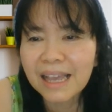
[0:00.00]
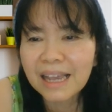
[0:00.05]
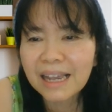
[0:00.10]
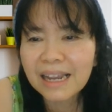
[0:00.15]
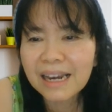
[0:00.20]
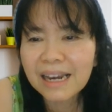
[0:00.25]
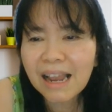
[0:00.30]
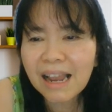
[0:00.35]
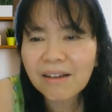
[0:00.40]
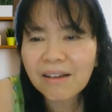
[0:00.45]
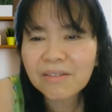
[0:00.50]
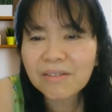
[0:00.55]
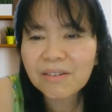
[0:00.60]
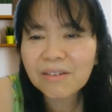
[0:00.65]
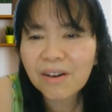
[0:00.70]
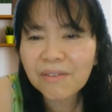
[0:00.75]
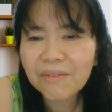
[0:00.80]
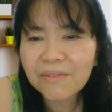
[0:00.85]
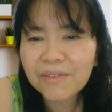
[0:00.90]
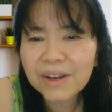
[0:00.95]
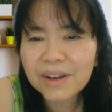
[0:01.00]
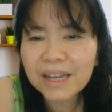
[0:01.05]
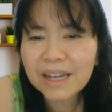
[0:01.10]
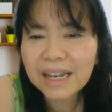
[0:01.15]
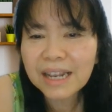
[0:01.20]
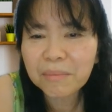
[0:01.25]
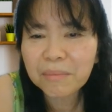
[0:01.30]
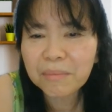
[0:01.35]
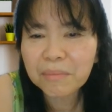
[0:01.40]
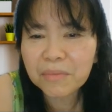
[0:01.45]
Cloud Convert
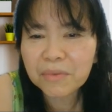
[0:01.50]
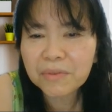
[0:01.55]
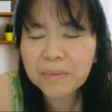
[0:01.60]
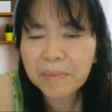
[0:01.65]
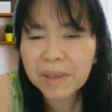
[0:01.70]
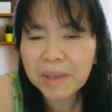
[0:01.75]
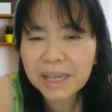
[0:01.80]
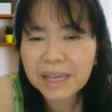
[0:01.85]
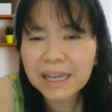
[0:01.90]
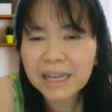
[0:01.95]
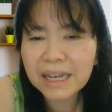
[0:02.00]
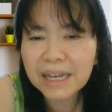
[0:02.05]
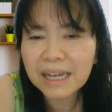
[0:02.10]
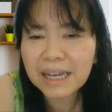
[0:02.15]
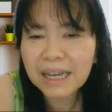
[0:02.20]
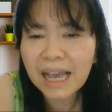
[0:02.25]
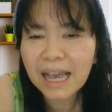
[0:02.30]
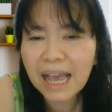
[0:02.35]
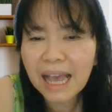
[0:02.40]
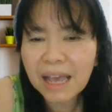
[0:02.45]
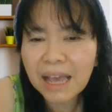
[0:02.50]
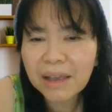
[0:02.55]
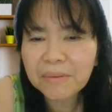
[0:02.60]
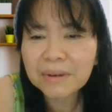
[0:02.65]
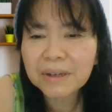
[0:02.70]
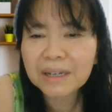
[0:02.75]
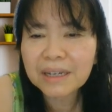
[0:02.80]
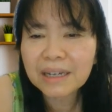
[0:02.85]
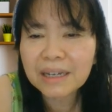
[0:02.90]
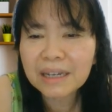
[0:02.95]
and Movie Maker. I
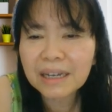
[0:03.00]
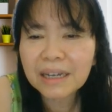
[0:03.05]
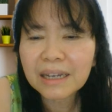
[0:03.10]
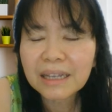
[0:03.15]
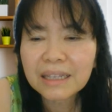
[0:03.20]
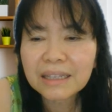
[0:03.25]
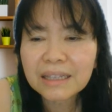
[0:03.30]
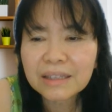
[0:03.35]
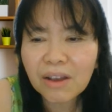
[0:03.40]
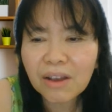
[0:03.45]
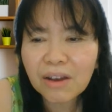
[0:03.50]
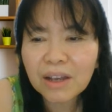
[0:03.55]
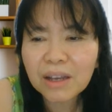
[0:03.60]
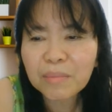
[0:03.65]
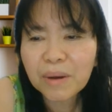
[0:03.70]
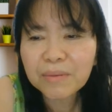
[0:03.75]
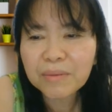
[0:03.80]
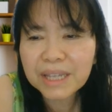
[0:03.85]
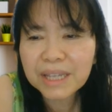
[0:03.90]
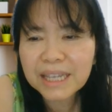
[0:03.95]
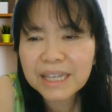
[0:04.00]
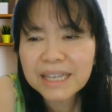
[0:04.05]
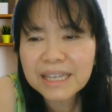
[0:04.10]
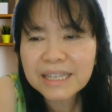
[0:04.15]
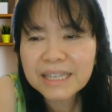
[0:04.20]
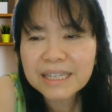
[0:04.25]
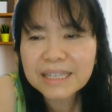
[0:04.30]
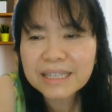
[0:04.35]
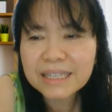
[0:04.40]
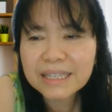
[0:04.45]
will talk about
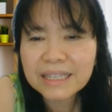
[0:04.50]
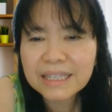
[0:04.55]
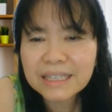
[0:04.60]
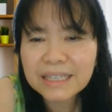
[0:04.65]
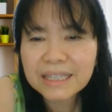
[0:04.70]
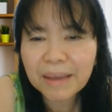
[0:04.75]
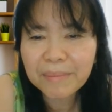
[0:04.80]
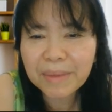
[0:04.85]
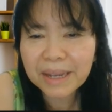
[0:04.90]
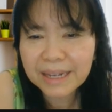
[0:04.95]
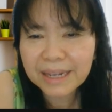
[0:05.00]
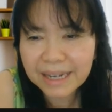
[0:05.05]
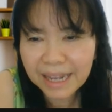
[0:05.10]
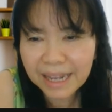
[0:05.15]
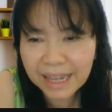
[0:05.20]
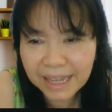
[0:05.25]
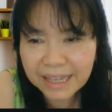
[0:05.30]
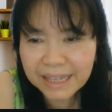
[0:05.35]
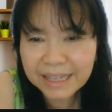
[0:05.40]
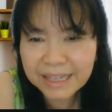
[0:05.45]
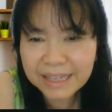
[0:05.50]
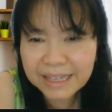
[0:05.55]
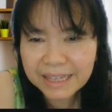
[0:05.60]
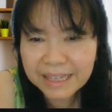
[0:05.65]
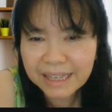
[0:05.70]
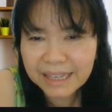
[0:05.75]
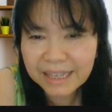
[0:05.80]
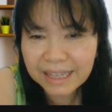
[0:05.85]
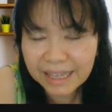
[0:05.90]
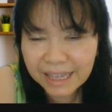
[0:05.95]
this some other day.
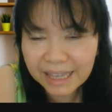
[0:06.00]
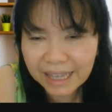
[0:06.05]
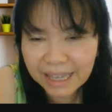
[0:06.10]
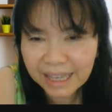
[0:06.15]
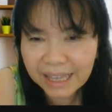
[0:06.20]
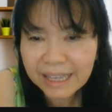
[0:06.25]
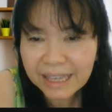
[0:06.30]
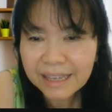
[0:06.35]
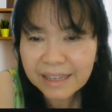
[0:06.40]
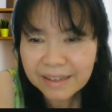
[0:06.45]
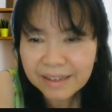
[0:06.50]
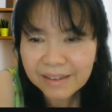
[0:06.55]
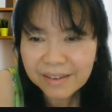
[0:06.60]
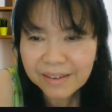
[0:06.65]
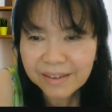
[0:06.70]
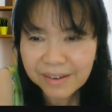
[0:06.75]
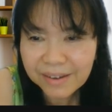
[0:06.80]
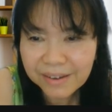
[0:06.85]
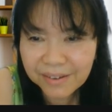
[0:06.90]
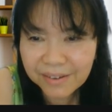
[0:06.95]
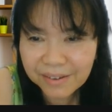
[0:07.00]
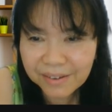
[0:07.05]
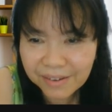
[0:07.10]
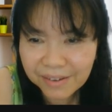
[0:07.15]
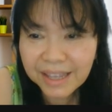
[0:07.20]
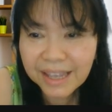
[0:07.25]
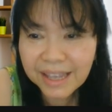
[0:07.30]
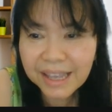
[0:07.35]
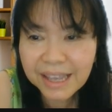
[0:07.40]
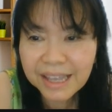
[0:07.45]
Okay.
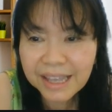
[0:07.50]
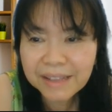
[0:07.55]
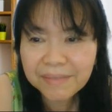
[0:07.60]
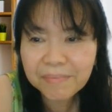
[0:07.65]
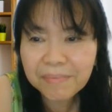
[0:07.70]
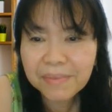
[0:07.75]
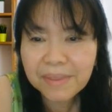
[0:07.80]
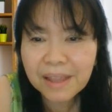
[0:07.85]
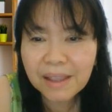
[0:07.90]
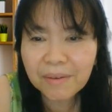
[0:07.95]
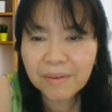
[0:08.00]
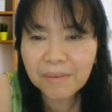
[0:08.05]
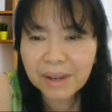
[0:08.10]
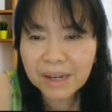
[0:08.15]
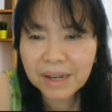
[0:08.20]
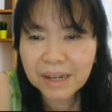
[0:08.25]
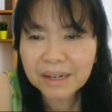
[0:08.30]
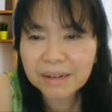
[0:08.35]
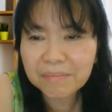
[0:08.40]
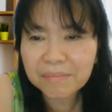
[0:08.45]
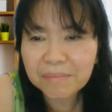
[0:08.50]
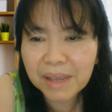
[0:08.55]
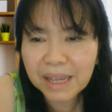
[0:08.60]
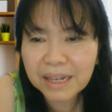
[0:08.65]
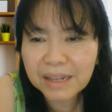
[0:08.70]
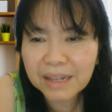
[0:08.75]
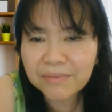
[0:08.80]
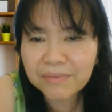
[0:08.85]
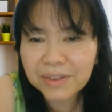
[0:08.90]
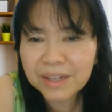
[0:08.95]
Okay. What are the
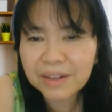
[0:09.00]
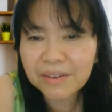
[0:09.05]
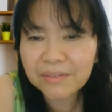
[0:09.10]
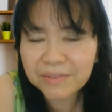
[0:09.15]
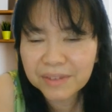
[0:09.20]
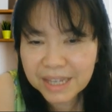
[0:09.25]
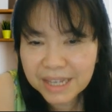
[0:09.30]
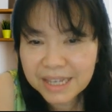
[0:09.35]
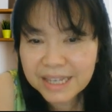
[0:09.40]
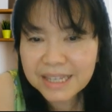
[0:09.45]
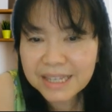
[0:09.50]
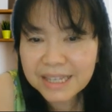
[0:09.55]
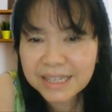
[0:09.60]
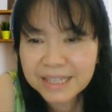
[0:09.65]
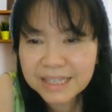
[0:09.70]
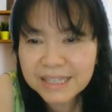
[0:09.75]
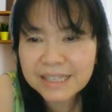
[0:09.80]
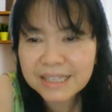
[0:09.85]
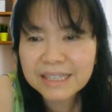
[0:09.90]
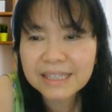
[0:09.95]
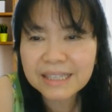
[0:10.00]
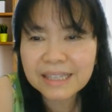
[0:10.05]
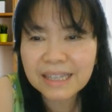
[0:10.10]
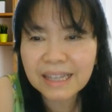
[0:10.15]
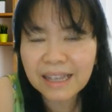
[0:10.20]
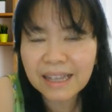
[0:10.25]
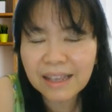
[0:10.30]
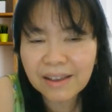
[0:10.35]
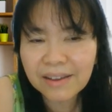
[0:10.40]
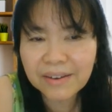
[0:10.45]
benefits of this?
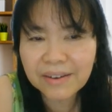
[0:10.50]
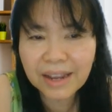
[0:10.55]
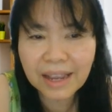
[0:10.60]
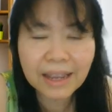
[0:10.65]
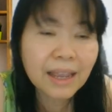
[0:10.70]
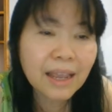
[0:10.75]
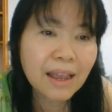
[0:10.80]
Okay.